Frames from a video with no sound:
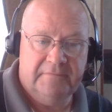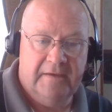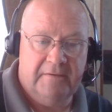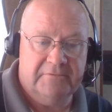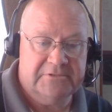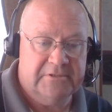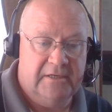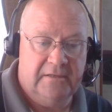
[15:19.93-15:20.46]

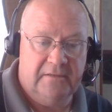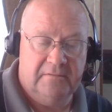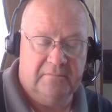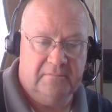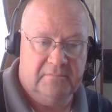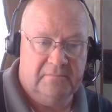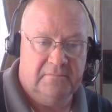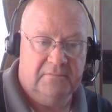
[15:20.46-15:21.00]
That was like,
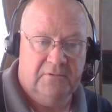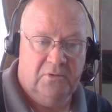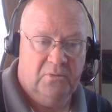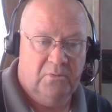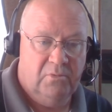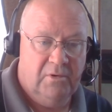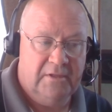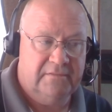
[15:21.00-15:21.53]

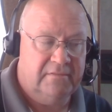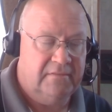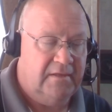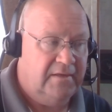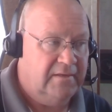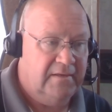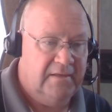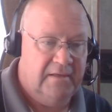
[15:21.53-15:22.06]
what the
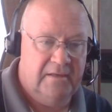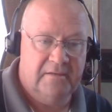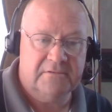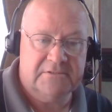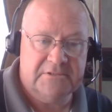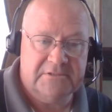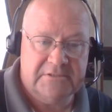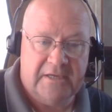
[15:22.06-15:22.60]
hell
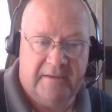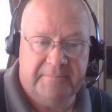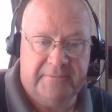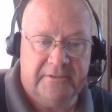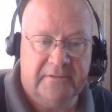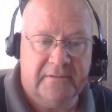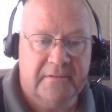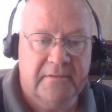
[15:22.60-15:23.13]
just happened?